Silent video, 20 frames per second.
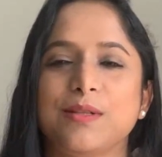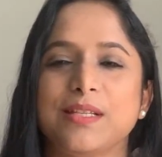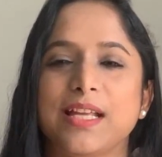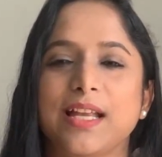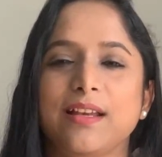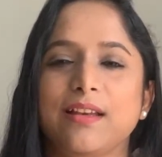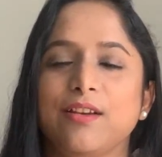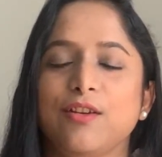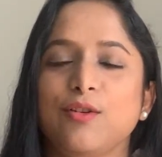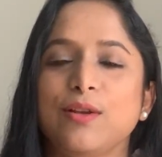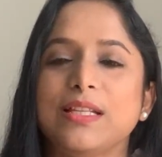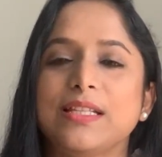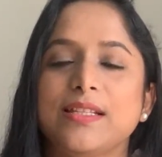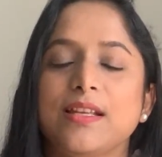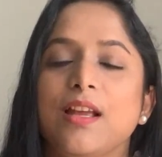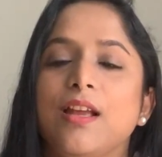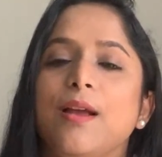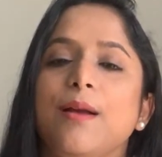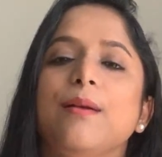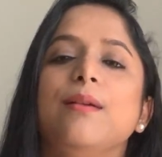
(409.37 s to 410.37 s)
and
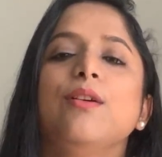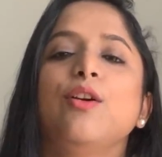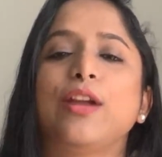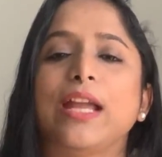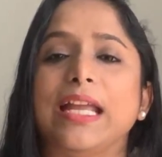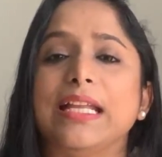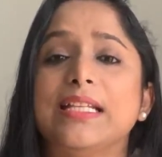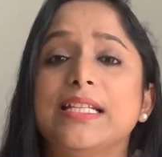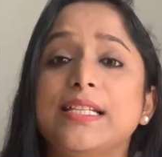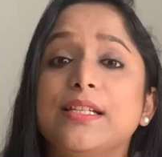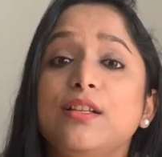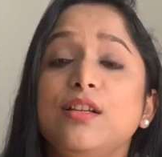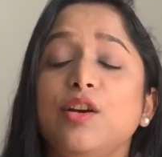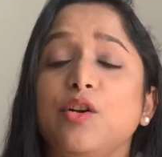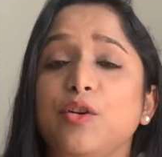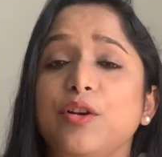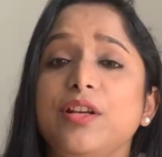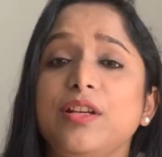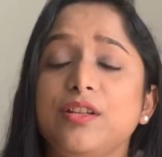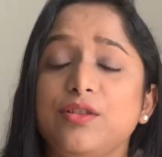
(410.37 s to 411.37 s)
it's
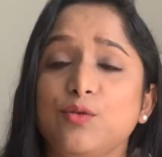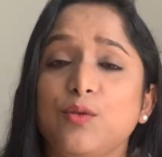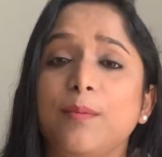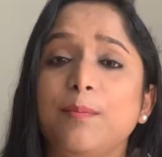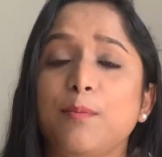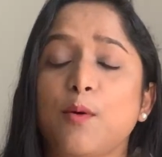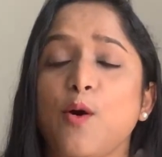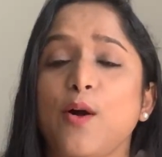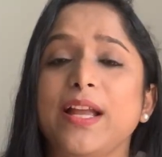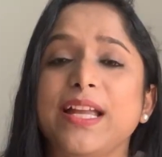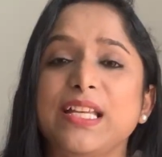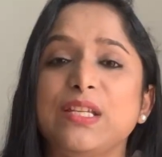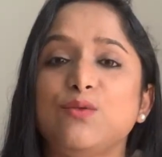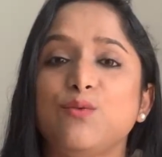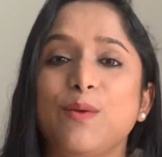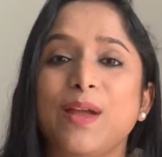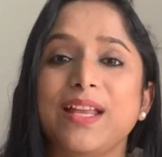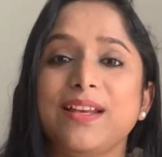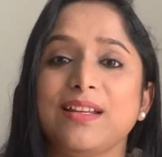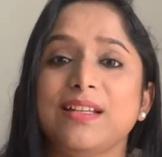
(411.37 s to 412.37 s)
good to a point
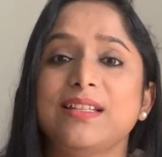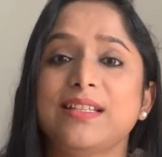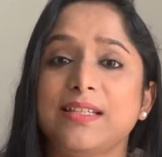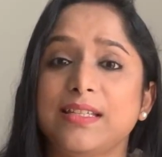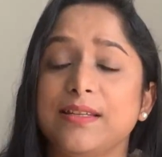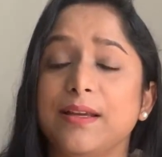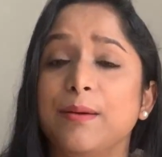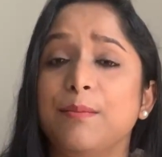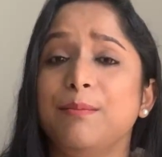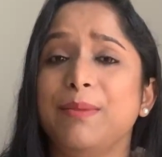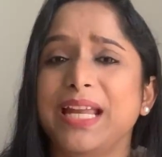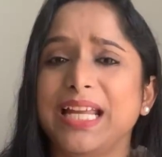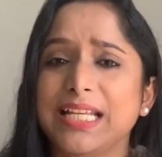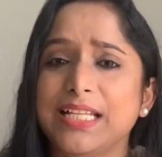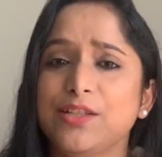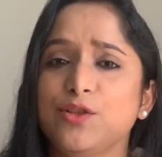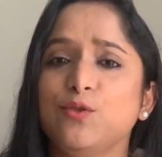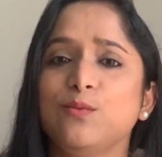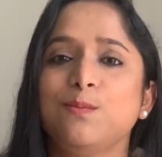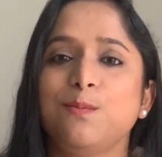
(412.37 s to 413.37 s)
where it
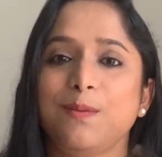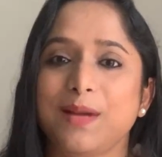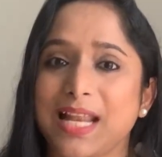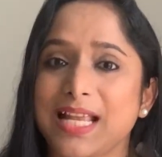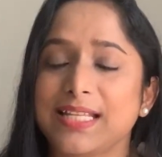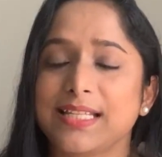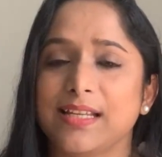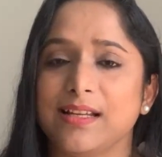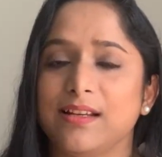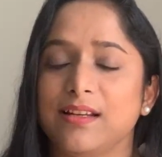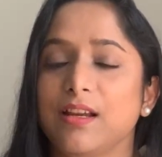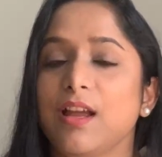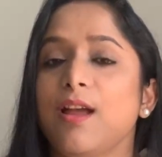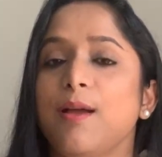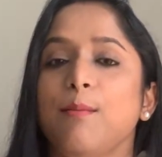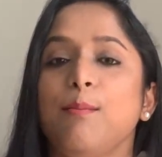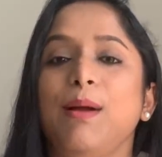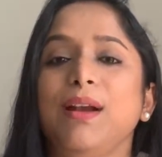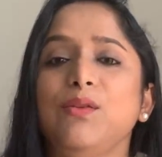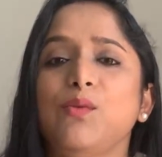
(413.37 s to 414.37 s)
makes you pleasant,
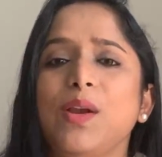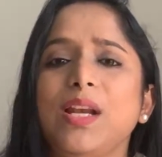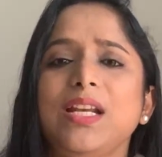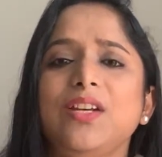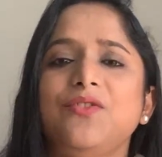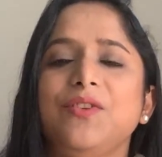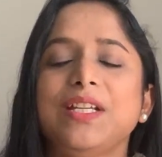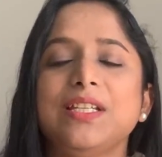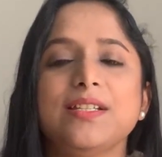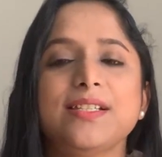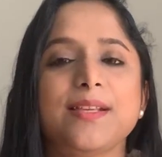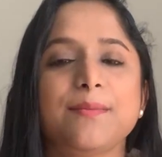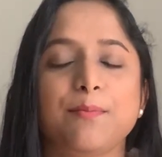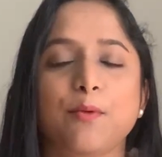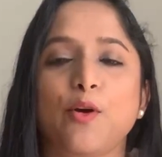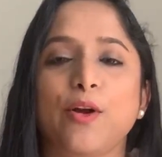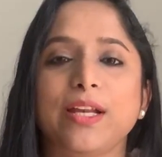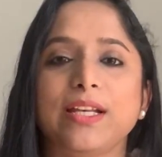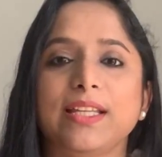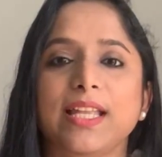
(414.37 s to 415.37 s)
but when it reaches a
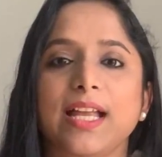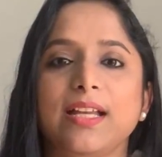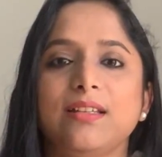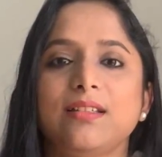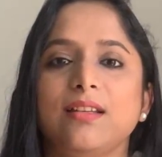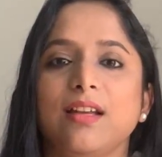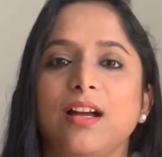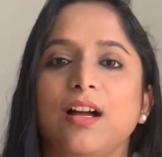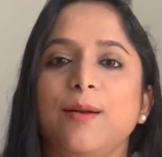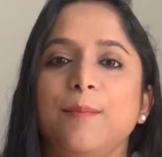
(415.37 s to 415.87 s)
point that